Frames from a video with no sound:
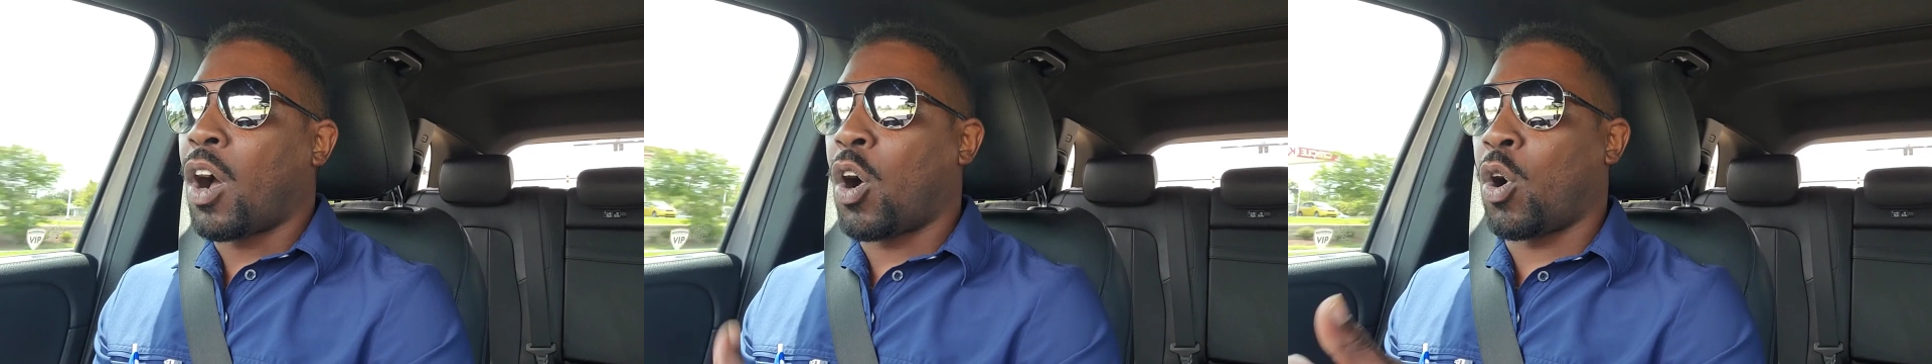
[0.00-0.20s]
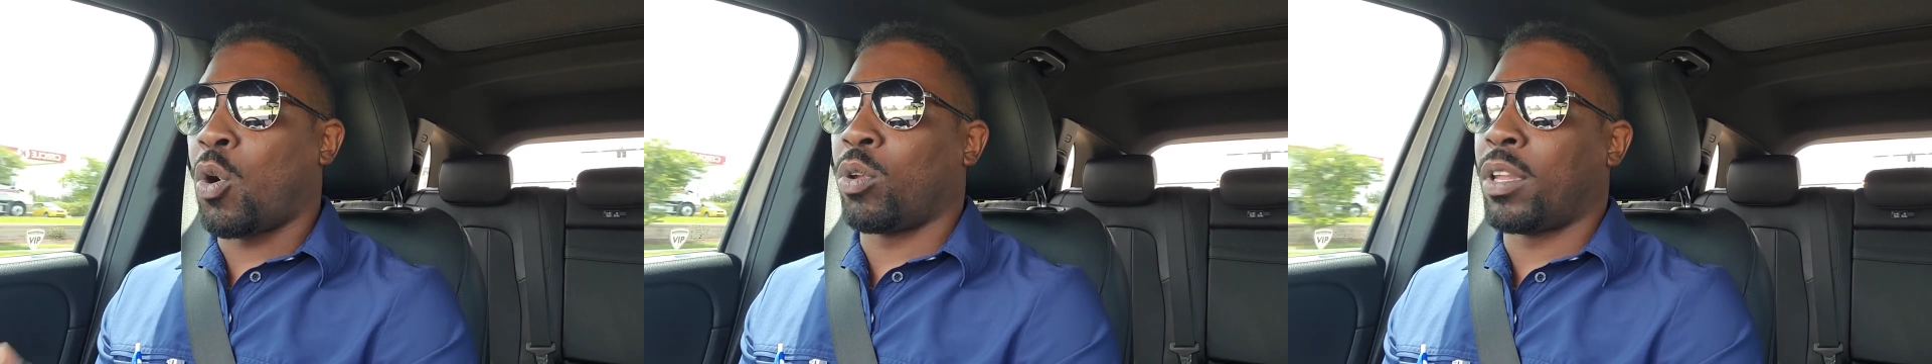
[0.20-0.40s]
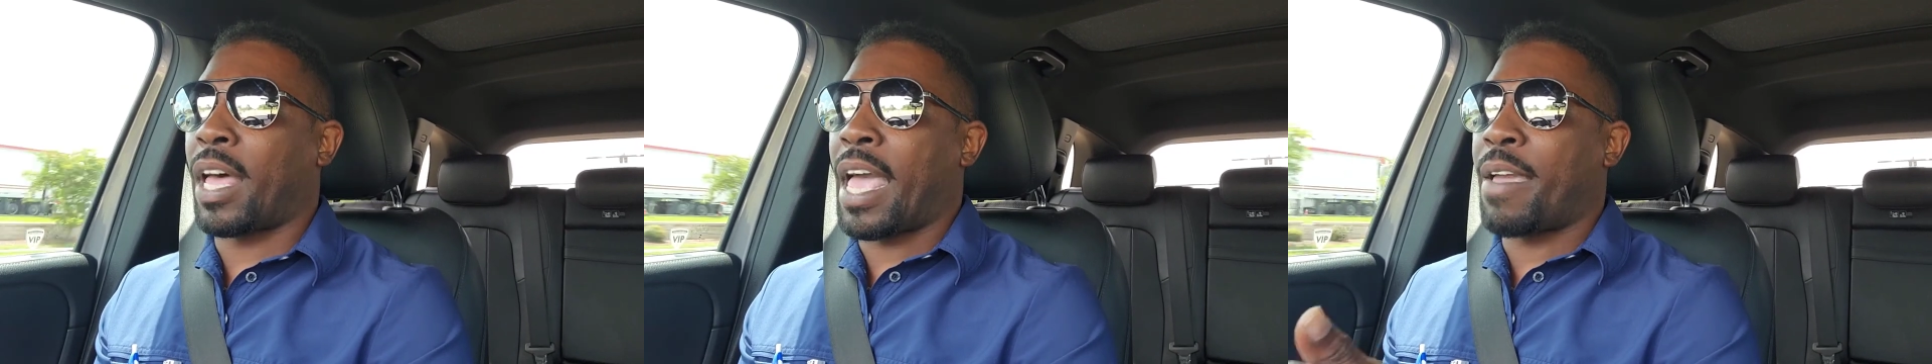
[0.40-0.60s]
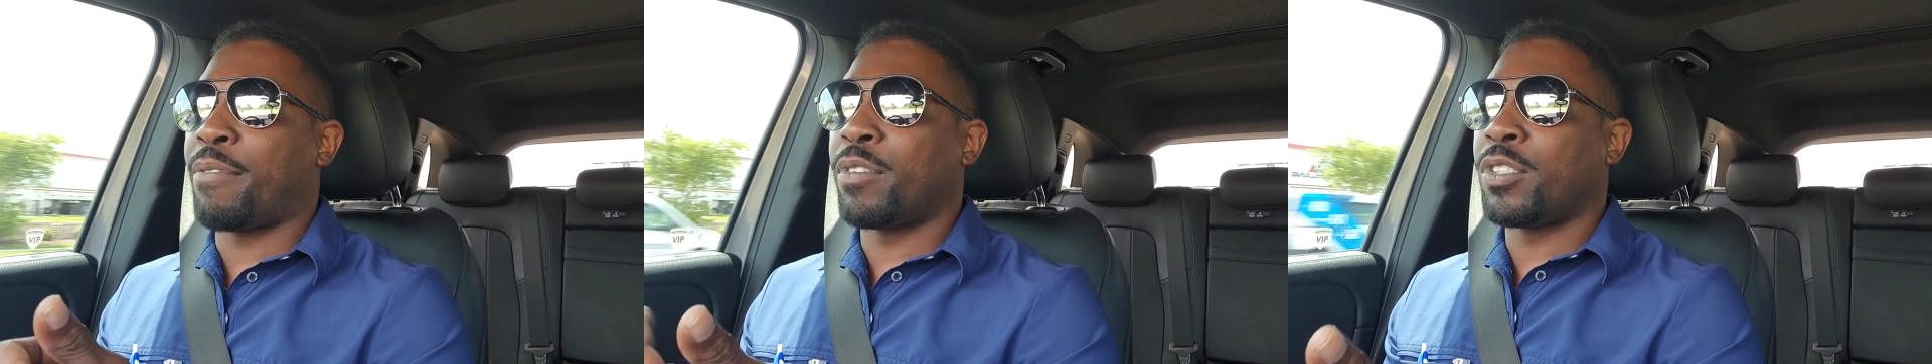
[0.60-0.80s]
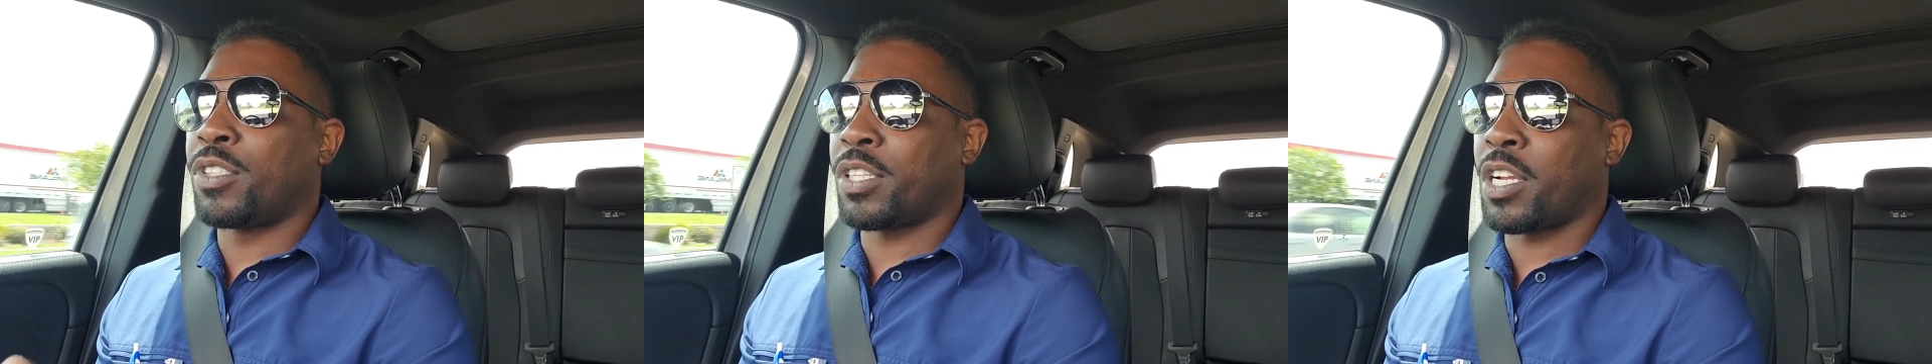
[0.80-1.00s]
whole life,
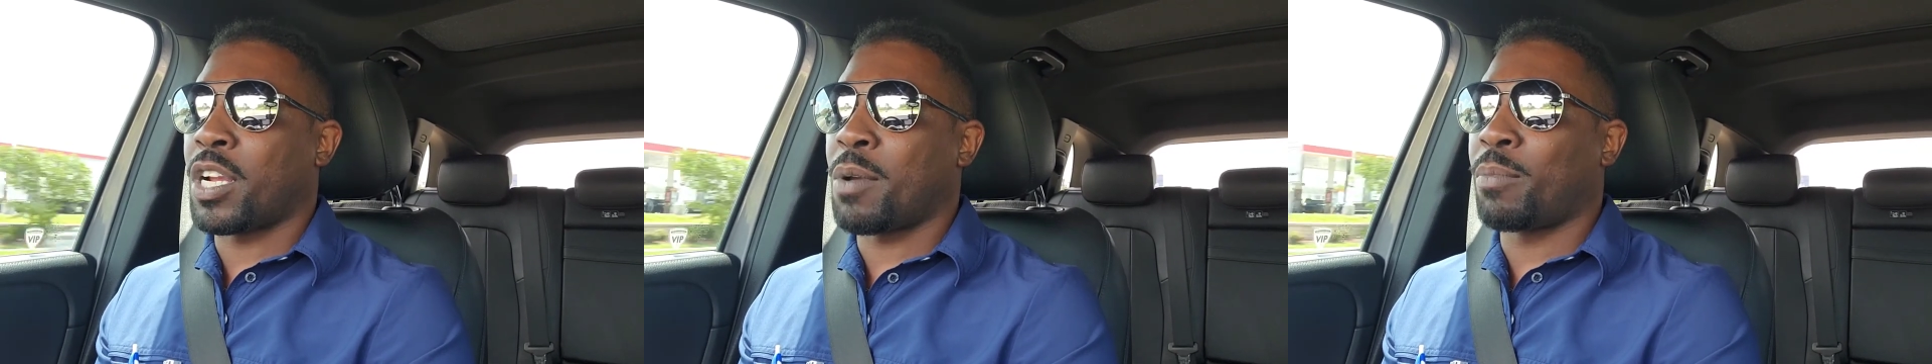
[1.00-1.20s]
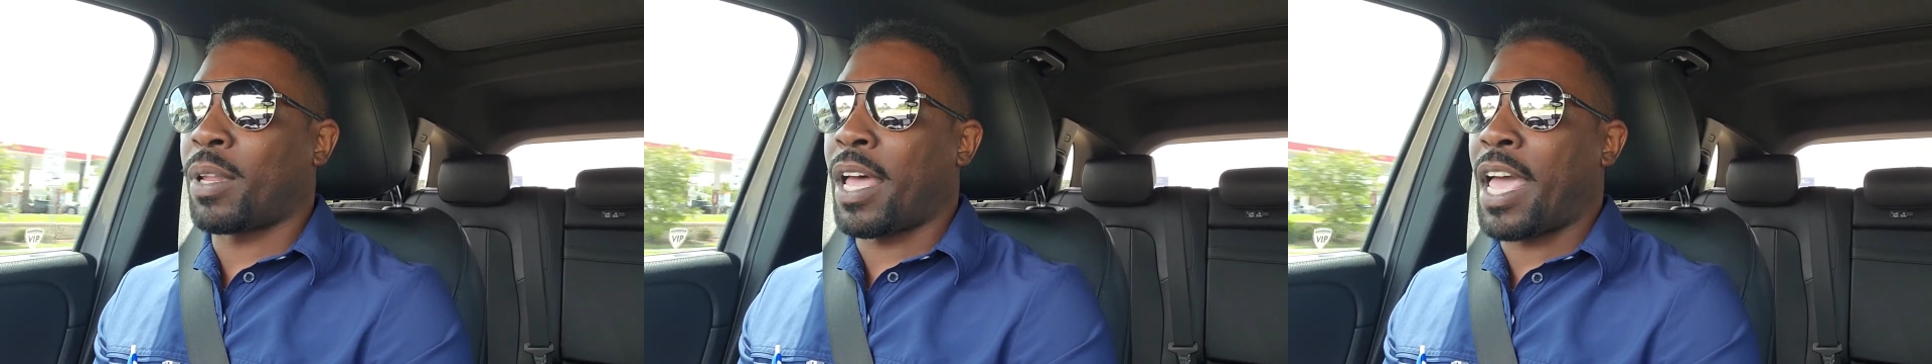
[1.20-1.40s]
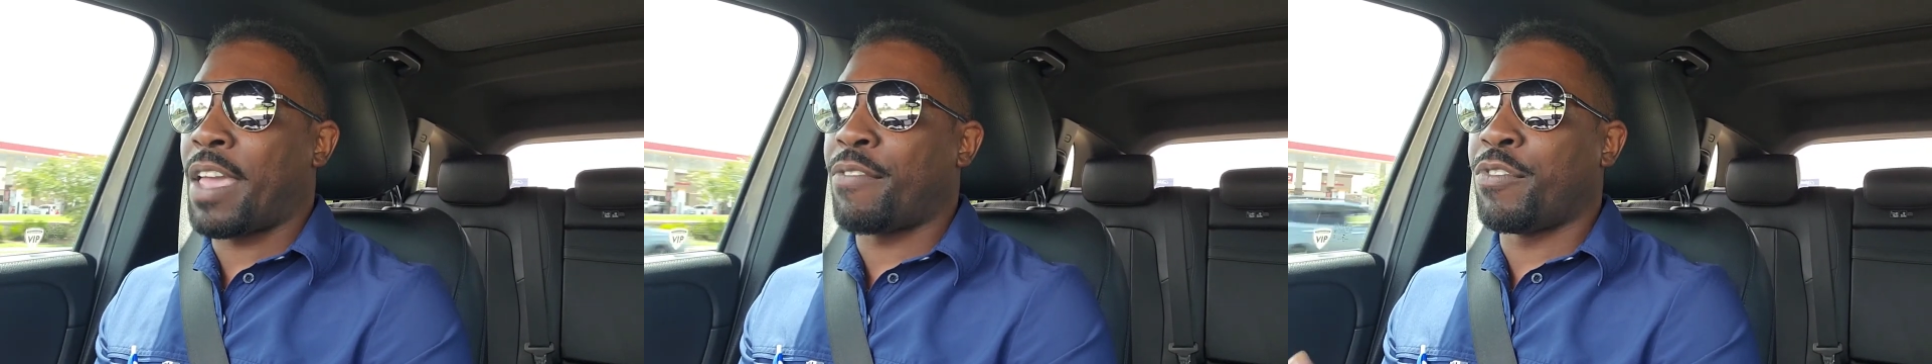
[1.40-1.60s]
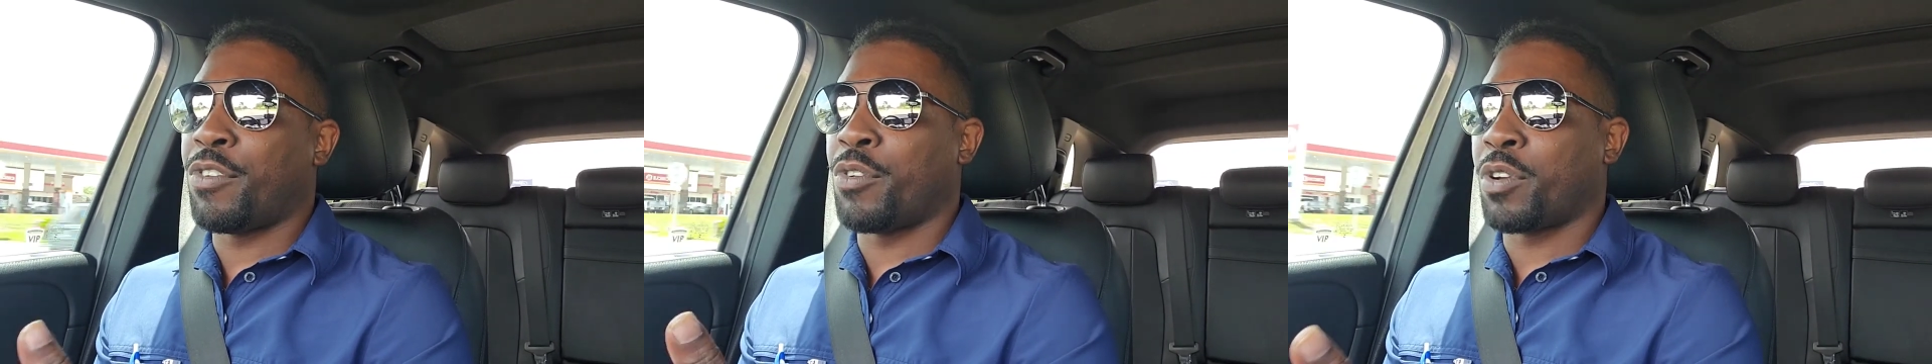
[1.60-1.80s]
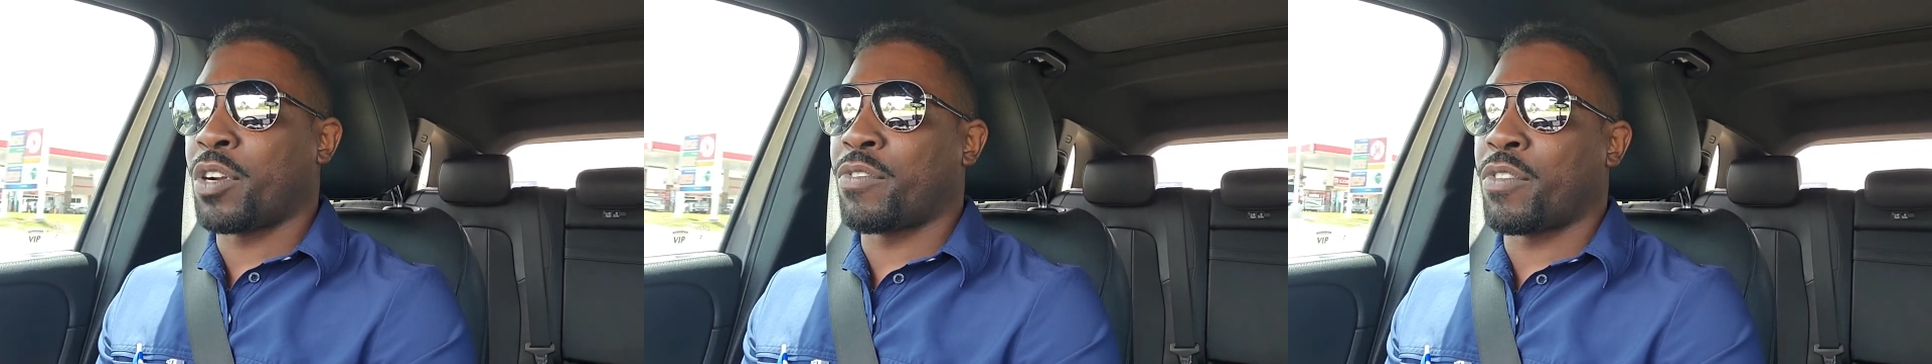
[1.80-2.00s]
term life,
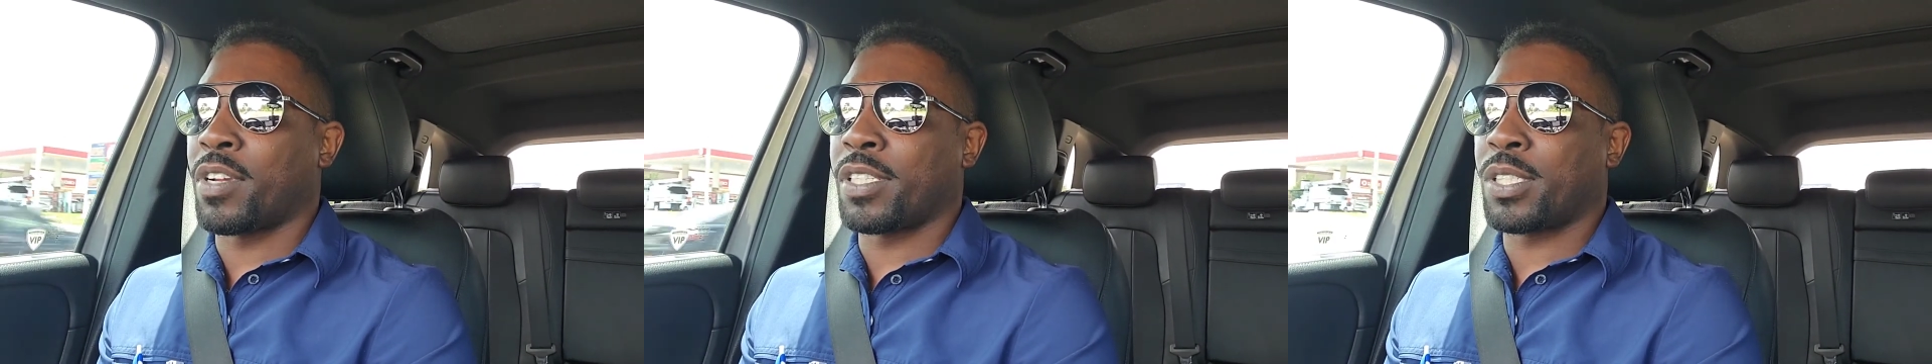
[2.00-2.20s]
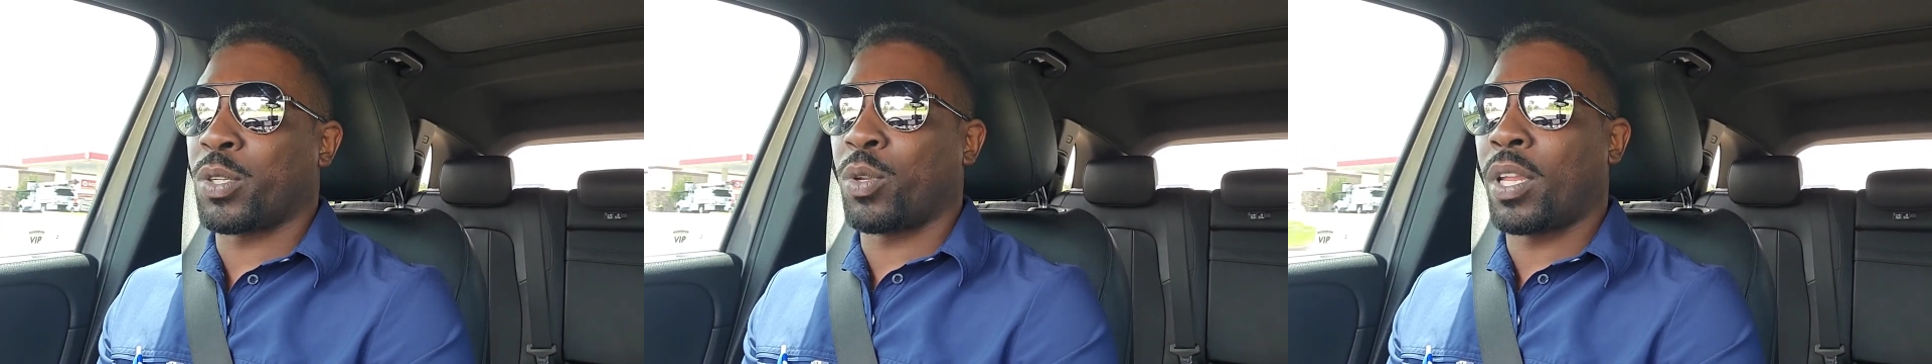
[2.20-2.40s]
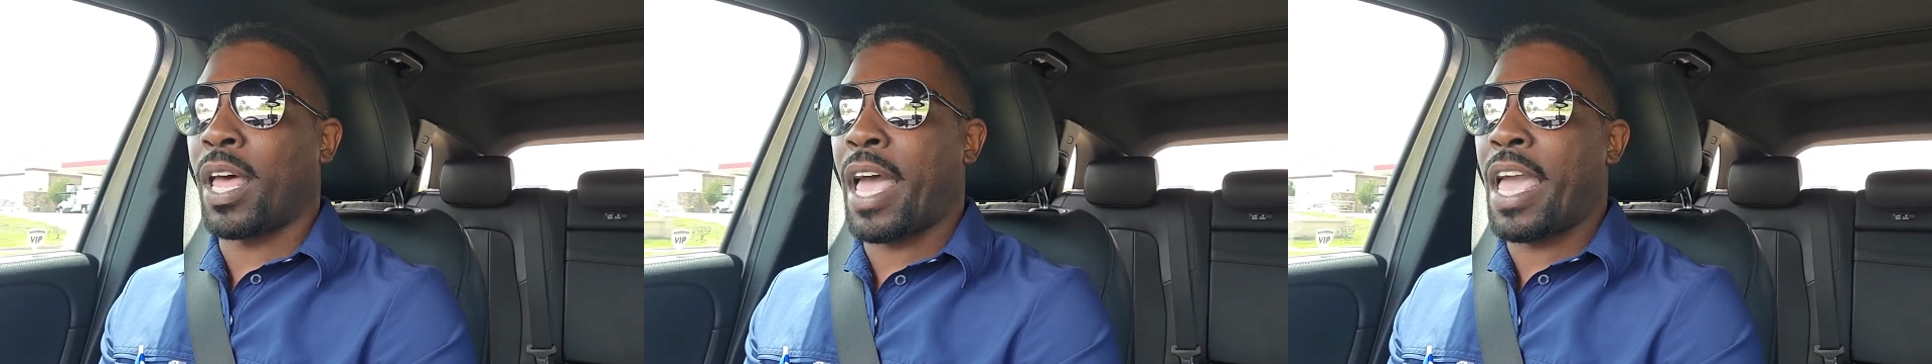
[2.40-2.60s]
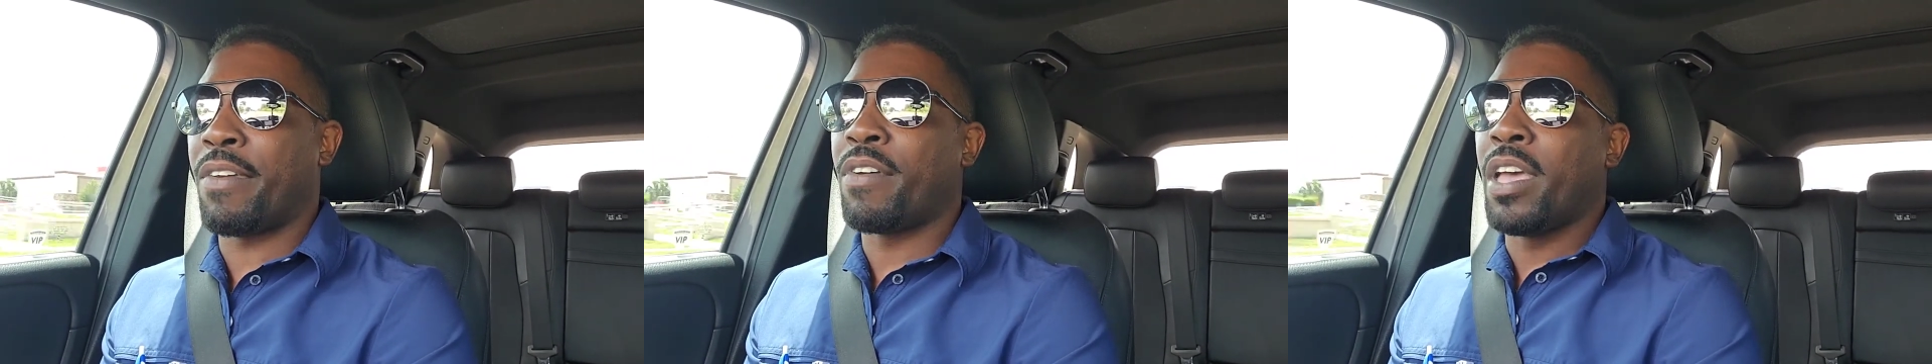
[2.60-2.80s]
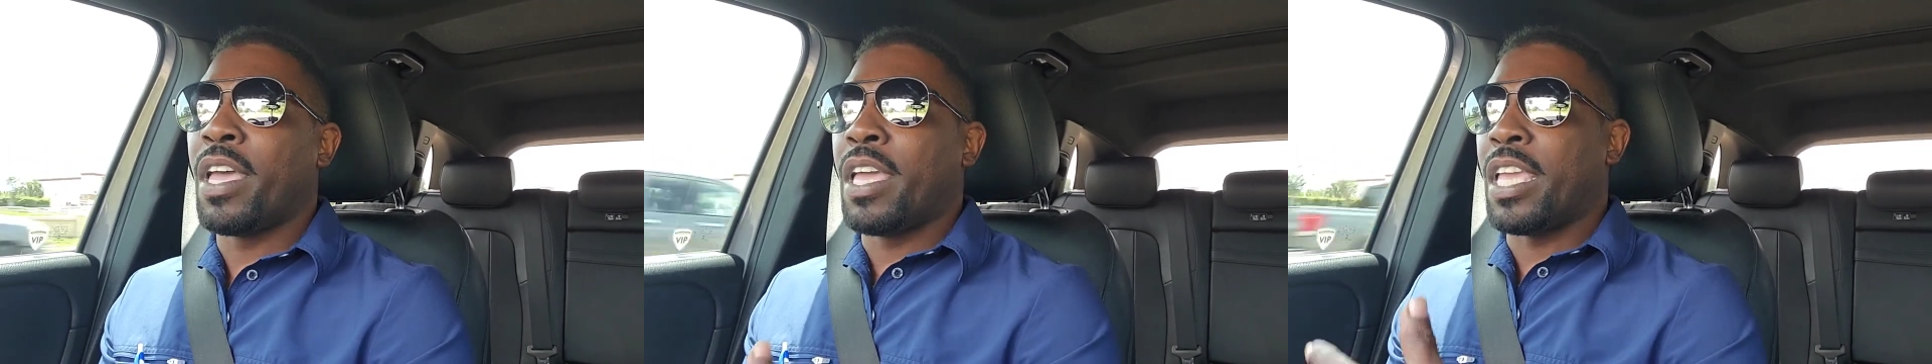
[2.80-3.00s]
universal life,